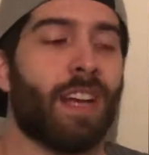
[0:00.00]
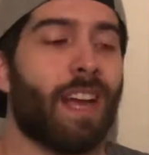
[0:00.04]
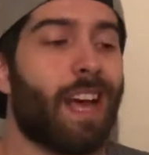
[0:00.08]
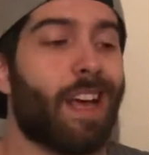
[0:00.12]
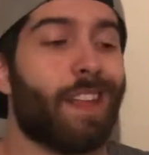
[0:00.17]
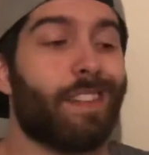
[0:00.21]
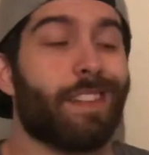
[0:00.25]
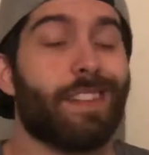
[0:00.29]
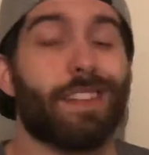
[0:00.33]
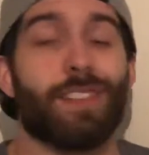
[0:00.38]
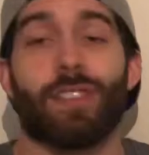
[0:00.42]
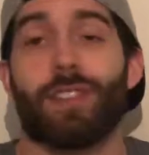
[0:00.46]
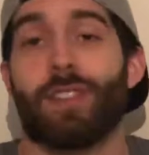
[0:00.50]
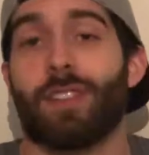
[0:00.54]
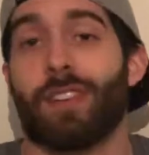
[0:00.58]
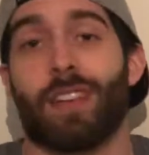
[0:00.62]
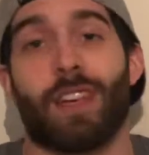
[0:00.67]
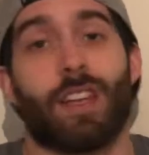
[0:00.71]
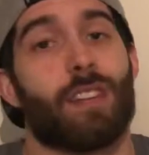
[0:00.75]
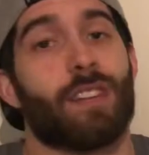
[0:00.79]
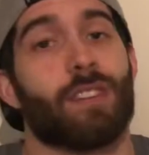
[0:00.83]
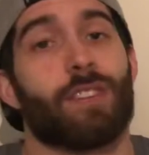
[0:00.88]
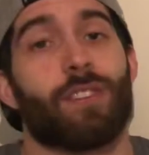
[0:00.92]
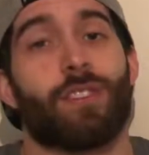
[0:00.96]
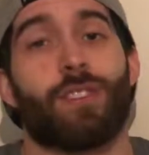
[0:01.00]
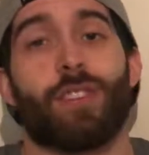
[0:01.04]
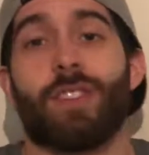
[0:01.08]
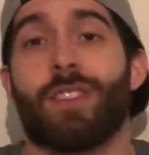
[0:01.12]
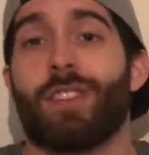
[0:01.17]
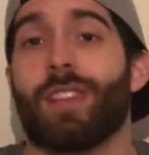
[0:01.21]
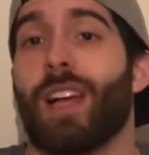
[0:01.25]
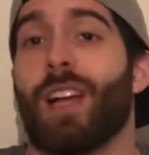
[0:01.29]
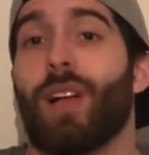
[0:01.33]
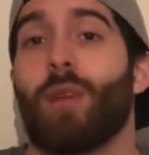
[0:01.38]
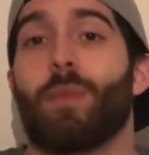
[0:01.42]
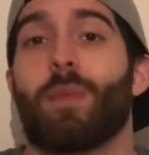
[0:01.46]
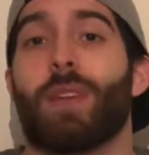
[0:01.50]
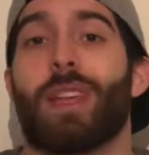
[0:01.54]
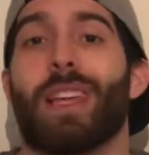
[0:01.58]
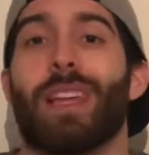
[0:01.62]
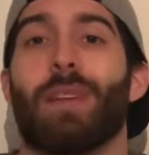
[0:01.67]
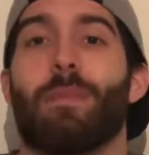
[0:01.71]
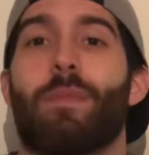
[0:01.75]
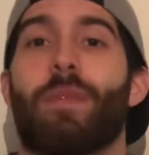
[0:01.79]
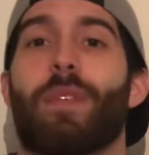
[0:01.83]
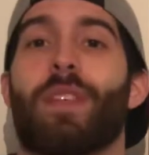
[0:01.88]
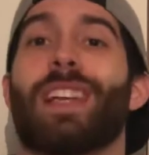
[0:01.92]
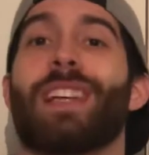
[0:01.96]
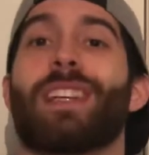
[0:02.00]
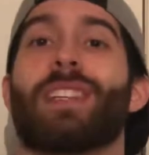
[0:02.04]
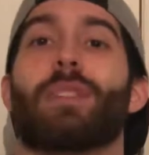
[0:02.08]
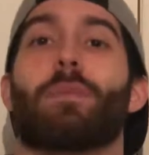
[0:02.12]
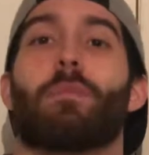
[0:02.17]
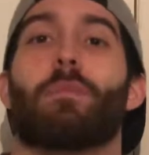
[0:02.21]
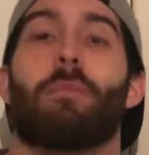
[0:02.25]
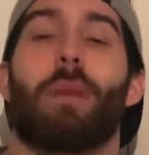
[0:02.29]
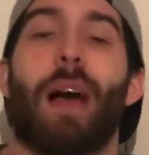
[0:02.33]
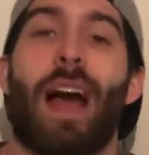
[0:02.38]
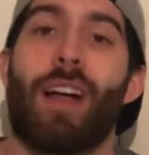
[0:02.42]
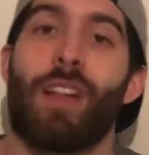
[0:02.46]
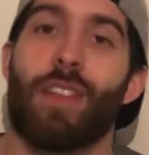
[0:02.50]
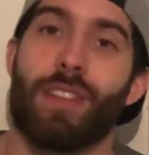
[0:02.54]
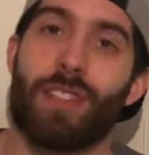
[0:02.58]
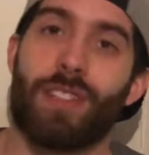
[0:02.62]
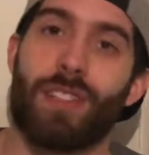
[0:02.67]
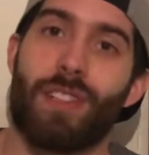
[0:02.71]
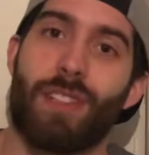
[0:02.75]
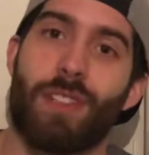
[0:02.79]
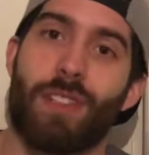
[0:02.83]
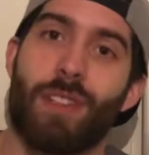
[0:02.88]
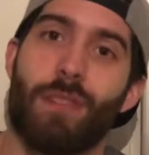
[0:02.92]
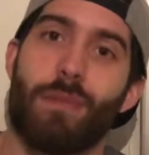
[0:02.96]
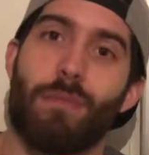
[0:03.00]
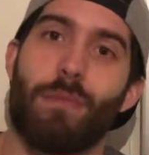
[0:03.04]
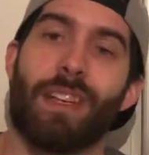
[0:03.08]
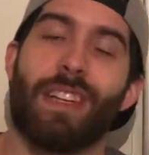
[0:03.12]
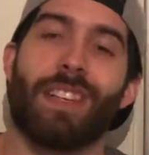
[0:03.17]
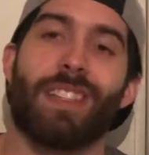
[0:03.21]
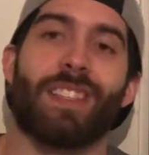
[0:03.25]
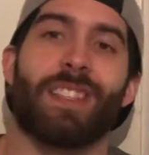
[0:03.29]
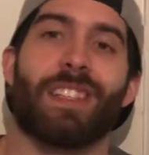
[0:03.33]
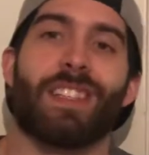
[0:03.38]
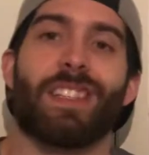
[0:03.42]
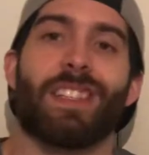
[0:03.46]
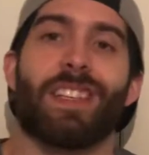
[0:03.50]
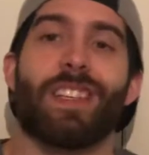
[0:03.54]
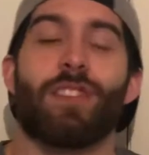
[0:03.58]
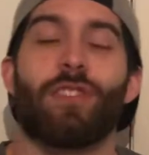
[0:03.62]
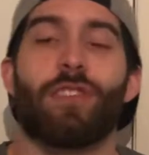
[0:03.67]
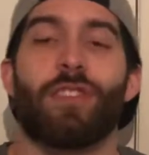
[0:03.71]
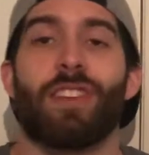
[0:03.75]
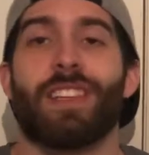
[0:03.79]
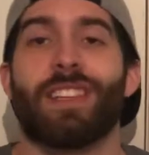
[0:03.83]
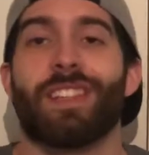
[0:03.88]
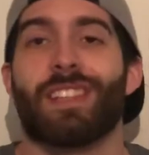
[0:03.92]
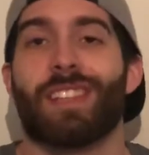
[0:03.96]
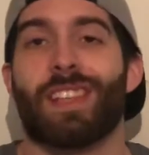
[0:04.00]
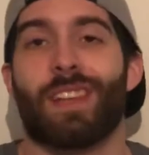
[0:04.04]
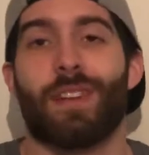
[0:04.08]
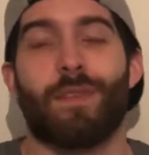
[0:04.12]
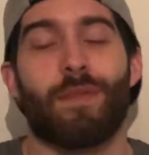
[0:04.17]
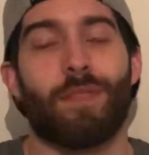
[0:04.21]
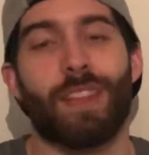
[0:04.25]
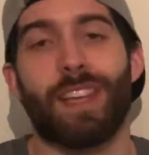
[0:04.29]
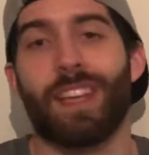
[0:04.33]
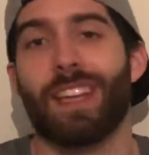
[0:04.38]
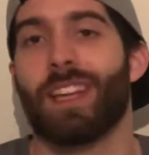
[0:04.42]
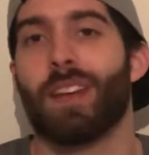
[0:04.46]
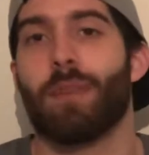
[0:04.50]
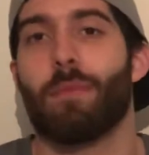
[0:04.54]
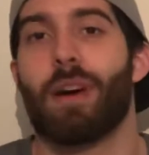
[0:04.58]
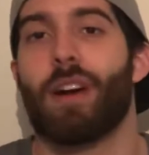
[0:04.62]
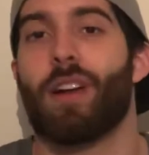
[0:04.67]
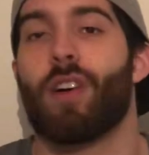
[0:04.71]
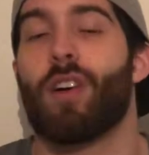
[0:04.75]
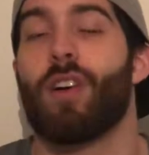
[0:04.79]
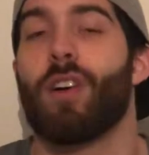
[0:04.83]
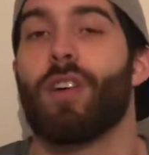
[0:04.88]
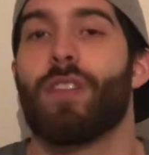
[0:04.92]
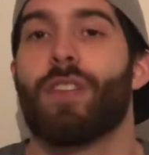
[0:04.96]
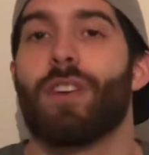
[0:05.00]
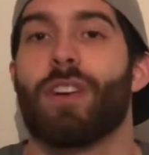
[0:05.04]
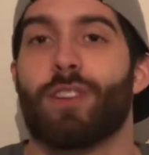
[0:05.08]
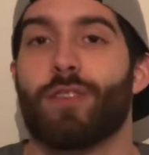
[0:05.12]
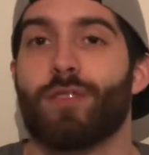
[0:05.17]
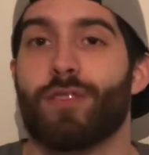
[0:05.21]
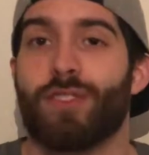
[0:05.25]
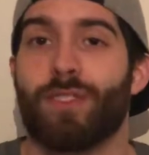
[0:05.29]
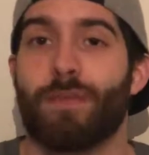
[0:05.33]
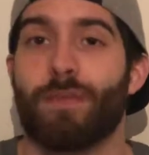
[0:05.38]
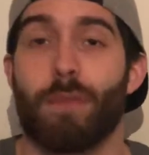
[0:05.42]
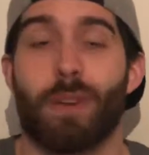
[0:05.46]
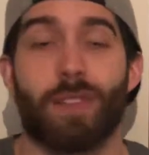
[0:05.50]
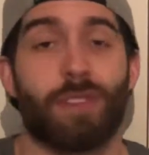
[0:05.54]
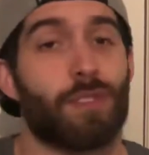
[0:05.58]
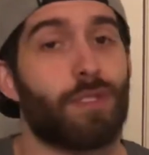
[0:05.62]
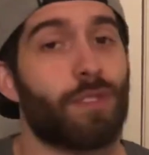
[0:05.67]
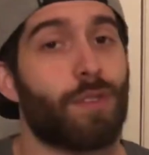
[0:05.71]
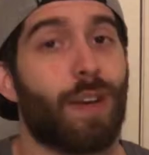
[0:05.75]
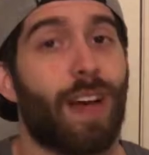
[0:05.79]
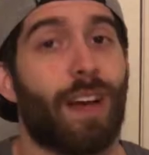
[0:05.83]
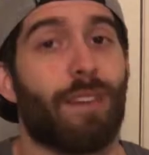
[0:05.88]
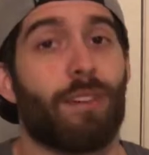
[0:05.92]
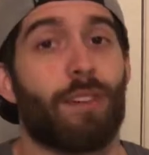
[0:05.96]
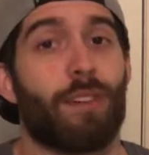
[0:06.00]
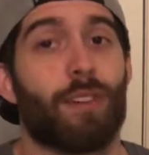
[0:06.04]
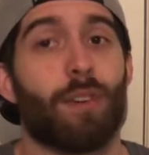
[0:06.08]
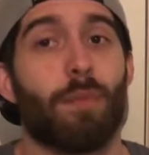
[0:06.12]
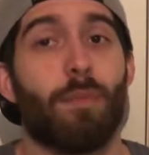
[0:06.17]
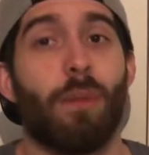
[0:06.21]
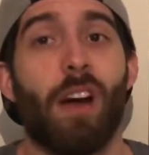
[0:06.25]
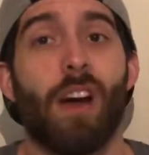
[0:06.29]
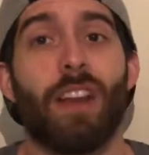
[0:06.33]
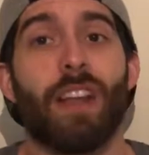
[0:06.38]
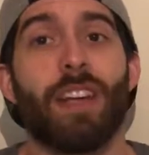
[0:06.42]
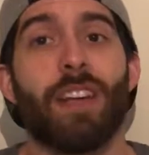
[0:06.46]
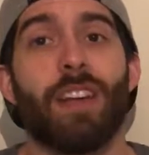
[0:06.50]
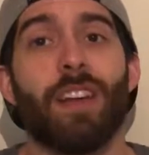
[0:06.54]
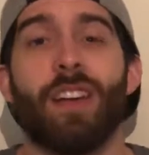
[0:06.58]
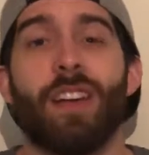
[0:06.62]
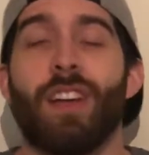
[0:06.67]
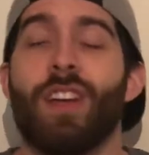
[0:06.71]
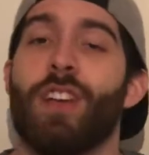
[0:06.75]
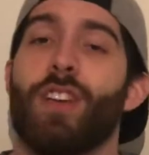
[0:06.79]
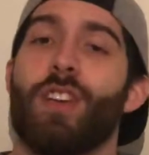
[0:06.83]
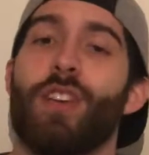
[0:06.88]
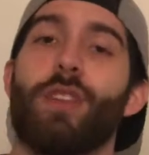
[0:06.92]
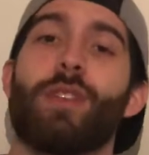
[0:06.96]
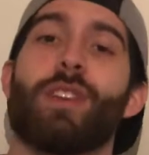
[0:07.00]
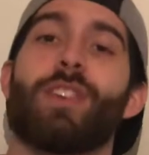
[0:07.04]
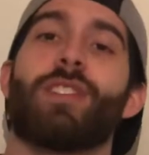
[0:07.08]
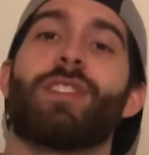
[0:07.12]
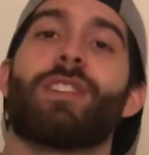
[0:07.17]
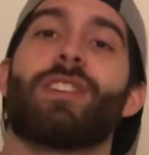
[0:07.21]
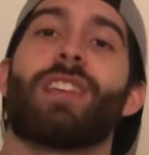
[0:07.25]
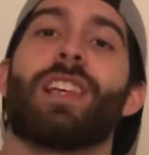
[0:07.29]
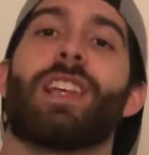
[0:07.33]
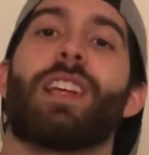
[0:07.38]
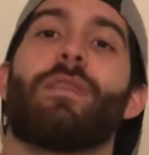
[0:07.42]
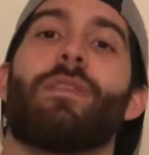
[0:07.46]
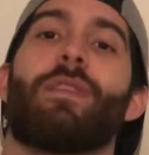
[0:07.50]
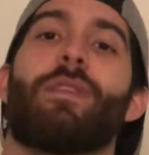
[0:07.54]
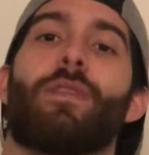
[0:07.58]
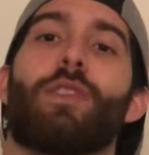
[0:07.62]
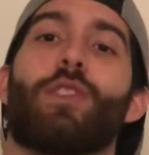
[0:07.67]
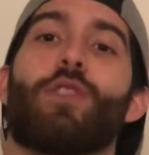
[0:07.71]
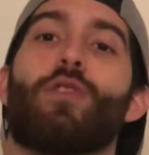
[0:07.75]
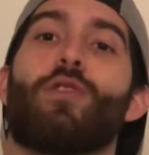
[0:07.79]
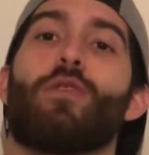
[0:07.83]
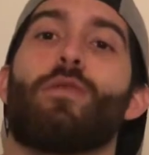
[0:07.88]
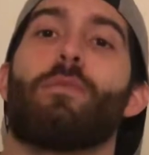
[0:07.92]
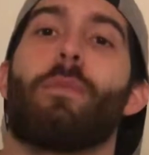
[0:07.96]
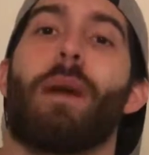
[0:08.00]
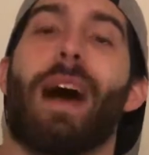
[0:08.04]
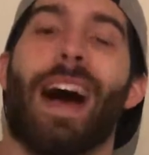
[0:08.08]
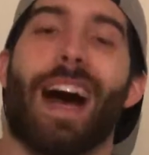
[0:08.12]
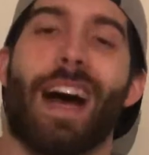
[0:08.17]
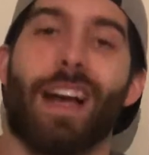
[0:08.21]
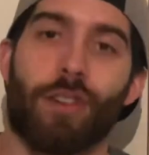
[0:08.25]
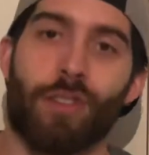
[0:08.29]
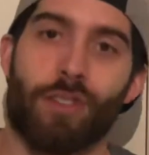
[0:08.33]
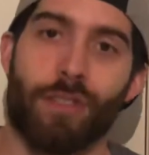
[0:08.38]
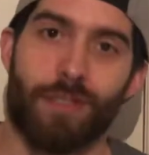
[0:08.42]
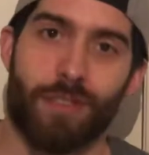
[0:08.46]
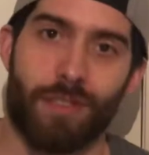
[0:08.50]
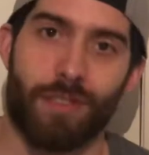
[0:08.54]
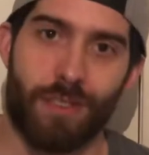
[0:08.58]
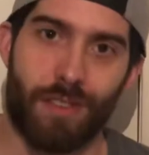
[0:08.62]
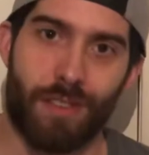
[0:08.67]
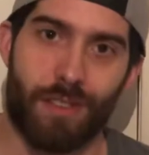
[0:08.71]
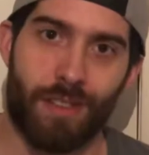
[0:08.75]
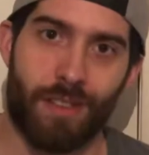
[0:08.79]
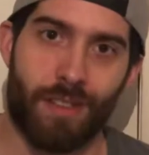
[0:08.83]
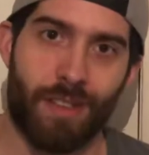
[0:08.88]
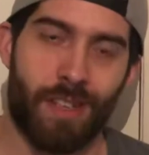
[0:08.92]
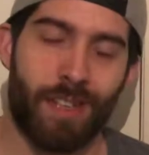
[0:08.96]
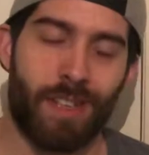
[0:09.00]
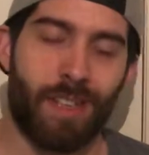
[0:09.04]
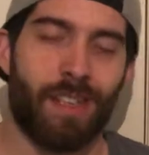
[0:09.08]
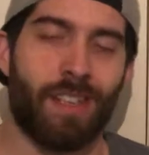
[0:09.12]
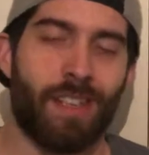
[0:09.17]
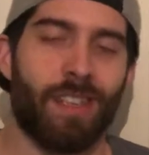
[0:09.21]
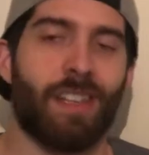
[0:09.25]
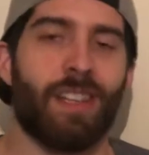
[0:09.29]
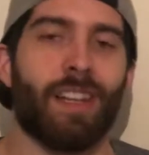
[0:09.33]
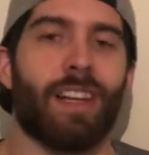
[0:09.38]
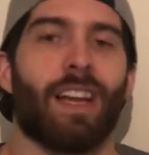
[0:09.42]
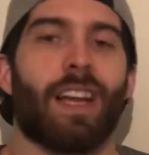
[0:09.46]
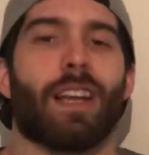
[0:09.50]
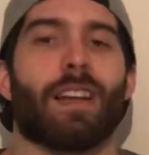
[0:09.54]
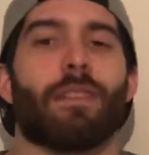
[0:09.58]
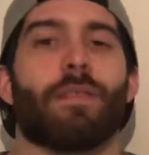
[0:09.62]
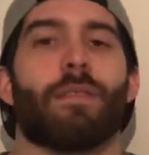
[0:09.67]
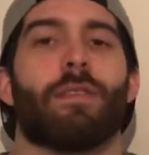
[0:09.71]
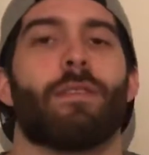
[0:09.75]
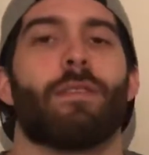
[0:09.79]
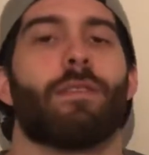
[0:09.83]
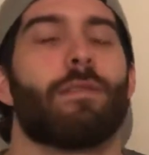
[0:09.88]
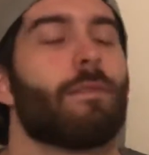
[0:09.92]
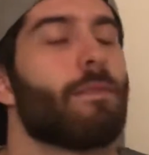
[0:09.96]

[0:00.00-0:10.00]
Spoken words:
And this, again, is just to help keep things balanced, because essentially instead of thinking about all the hundreds of muscles you have on your body, you can just think of a few patterns and